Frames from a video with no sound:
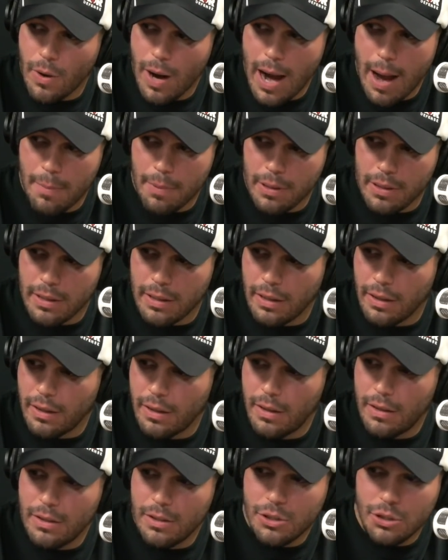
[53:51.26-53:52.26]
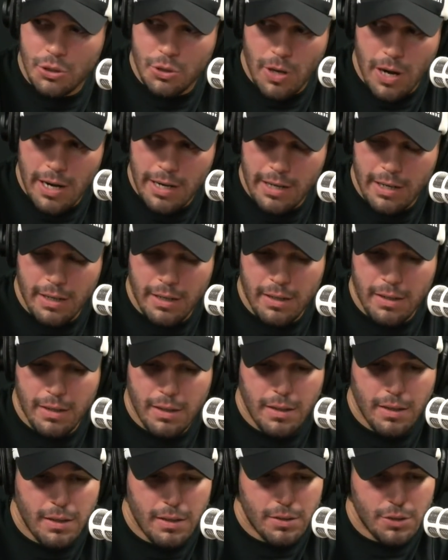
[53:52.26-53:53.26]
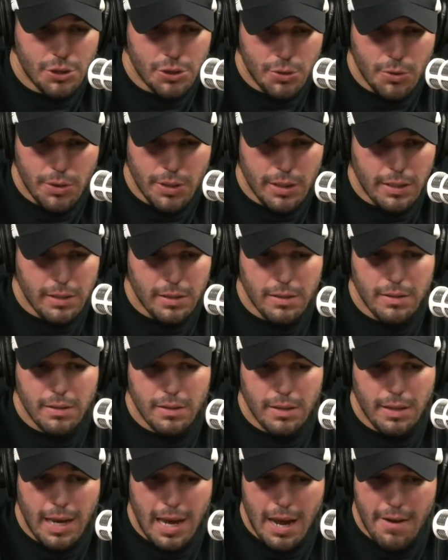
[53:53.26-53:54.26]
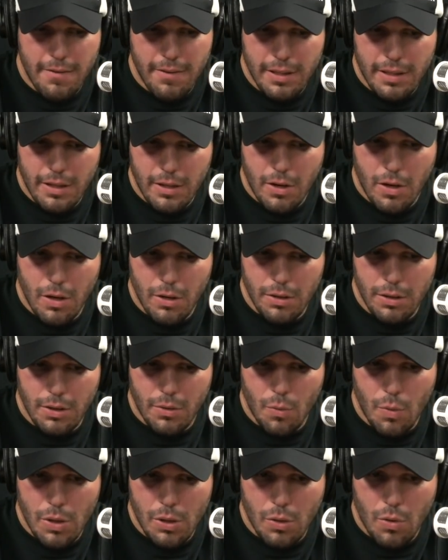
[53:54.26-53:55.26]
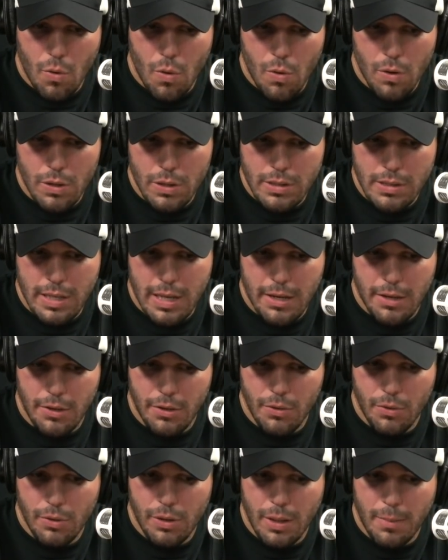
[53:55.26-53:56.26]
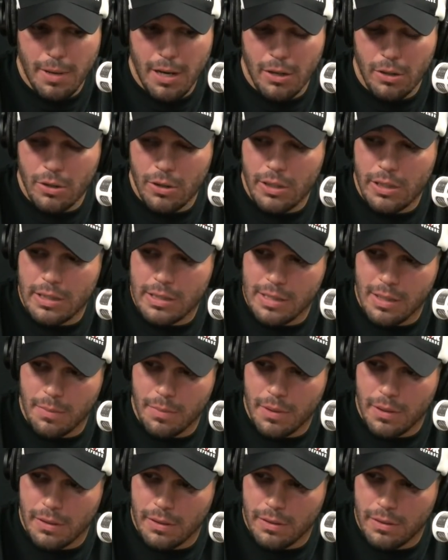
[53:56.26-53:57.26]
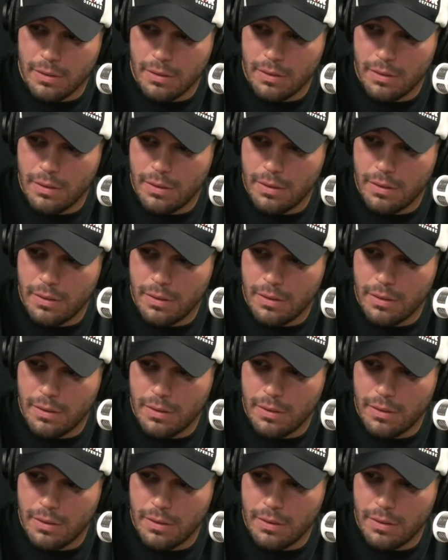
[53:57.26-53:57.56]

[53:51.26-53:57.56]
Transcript: grappling, striking, shooting, everything all into one course that you come out learning something.